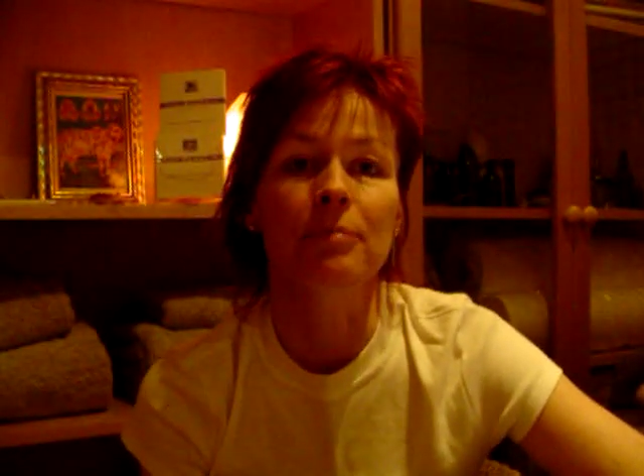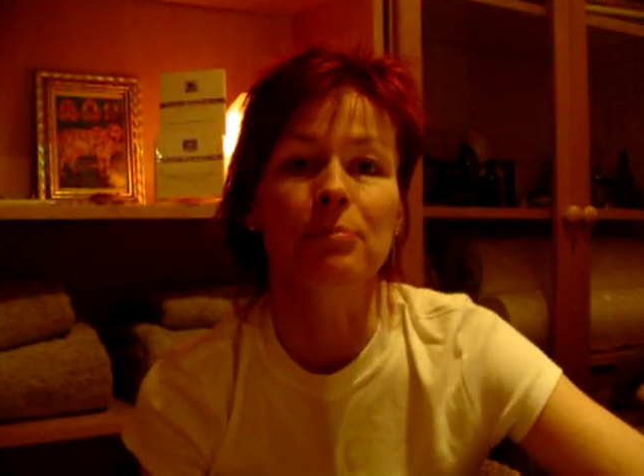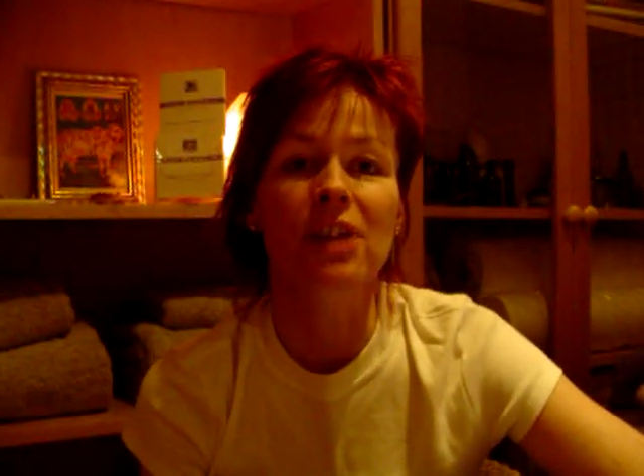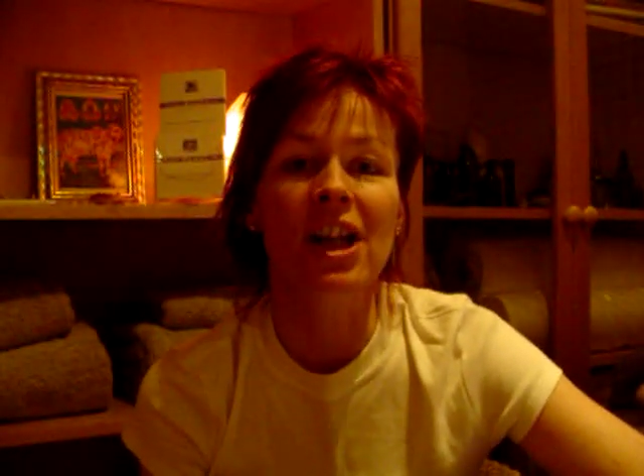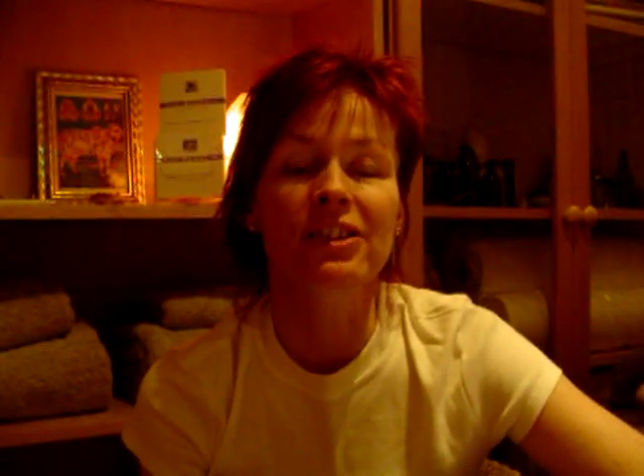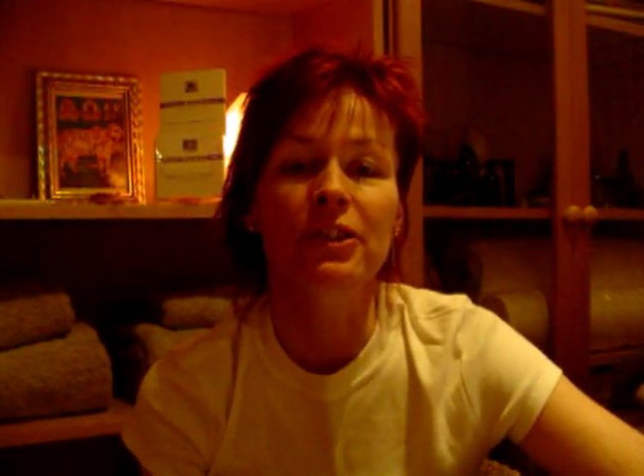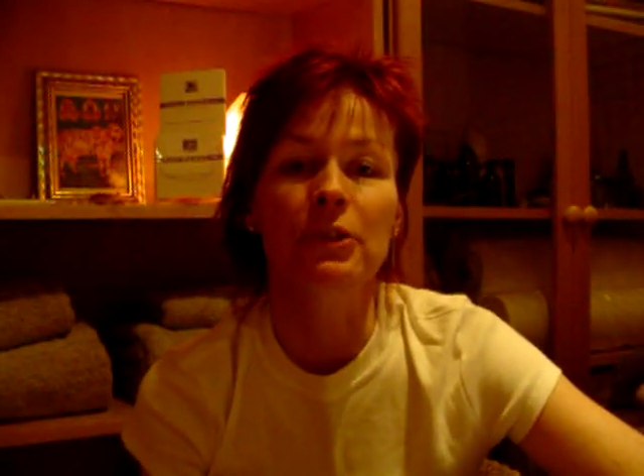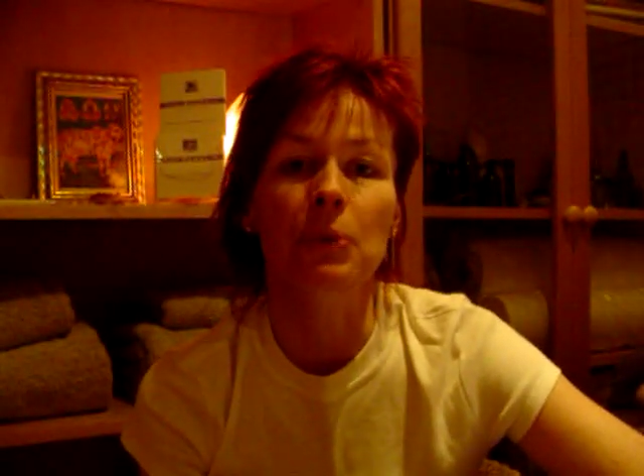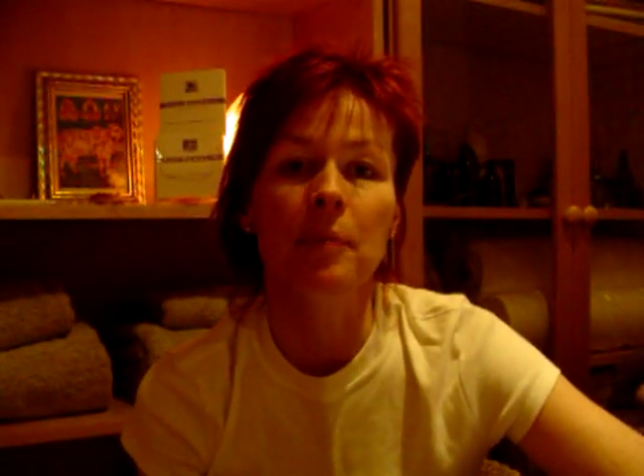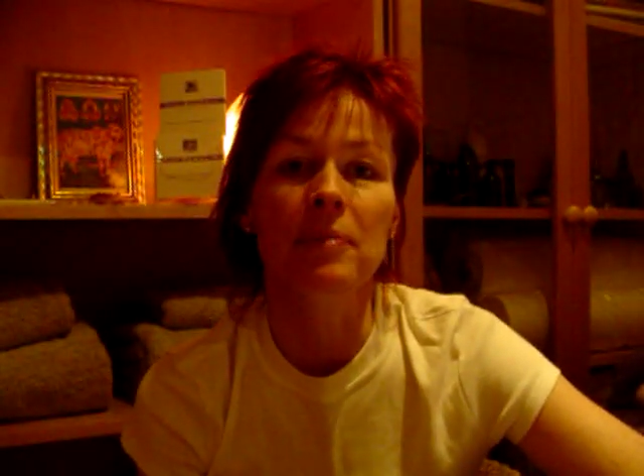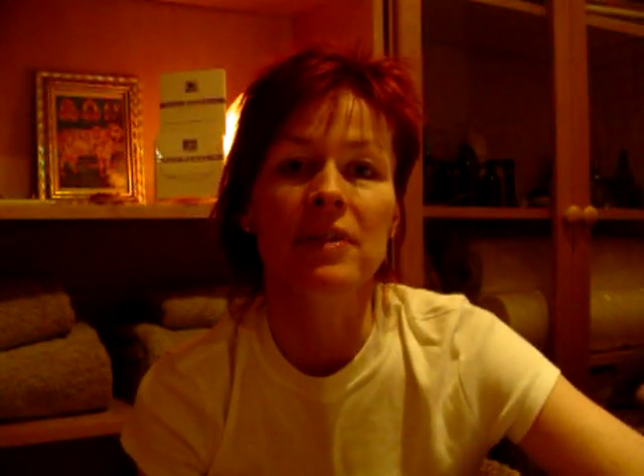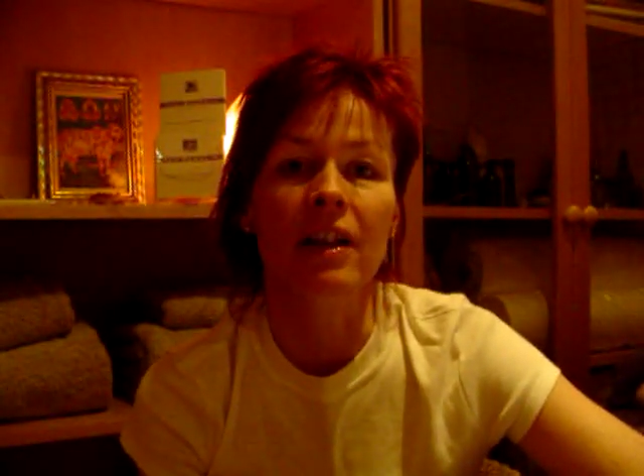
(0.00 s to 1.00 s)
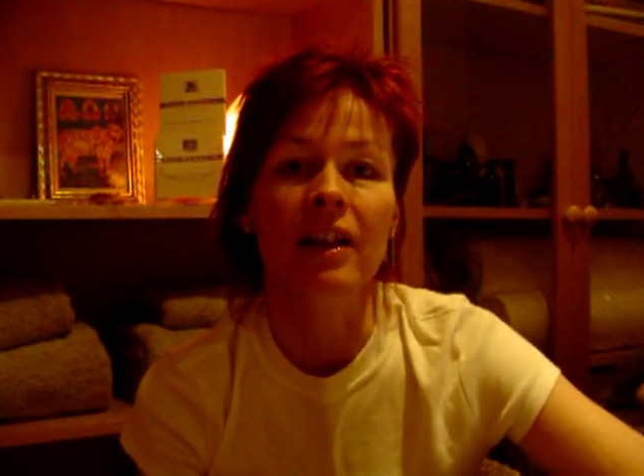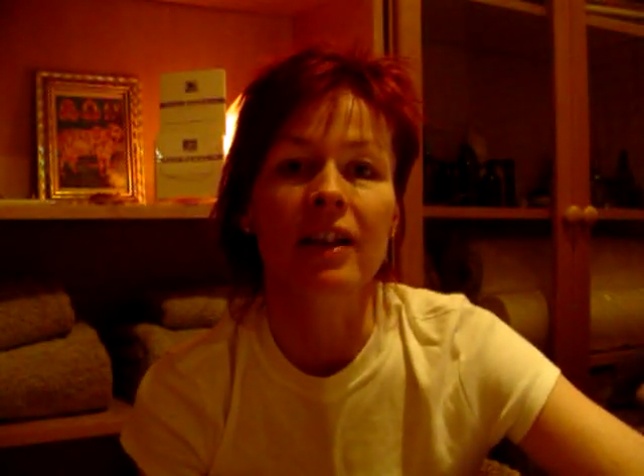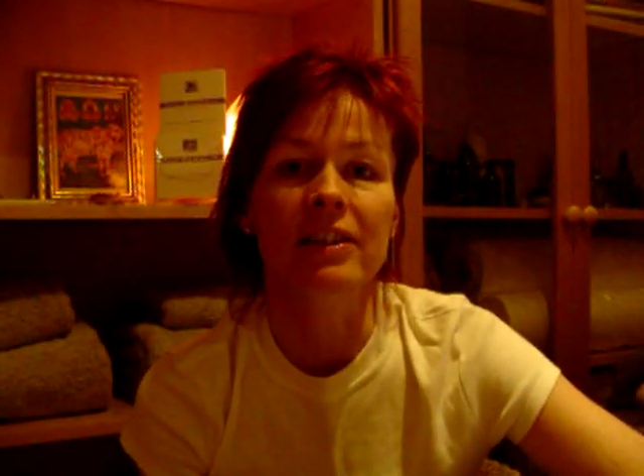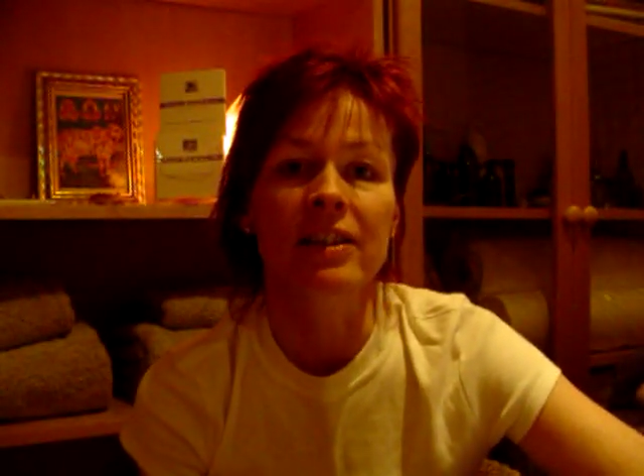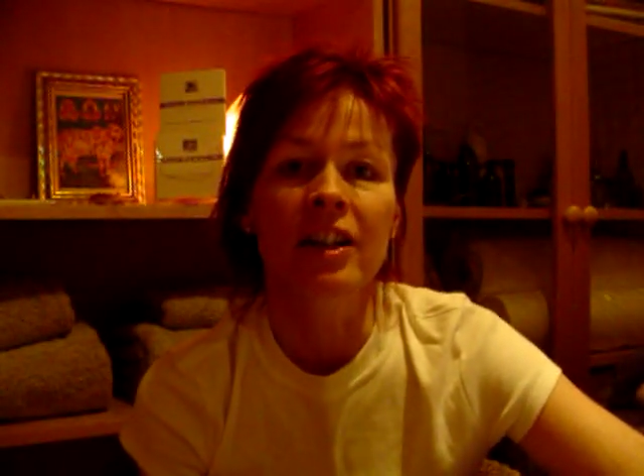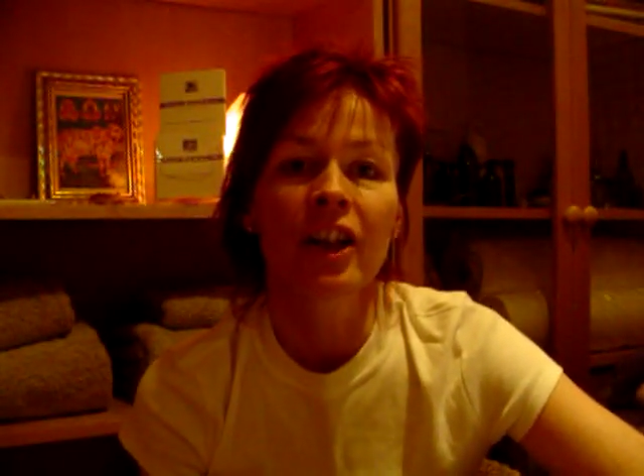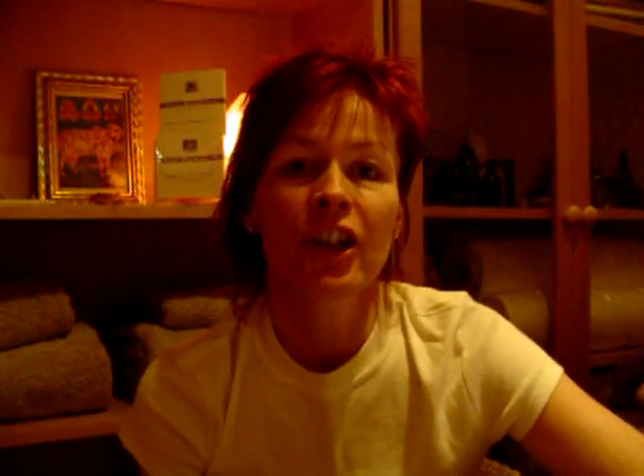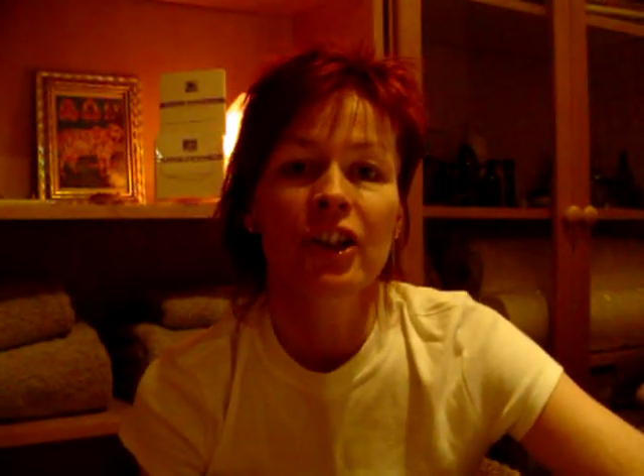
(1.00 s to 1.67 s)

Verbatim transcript: a brand new website,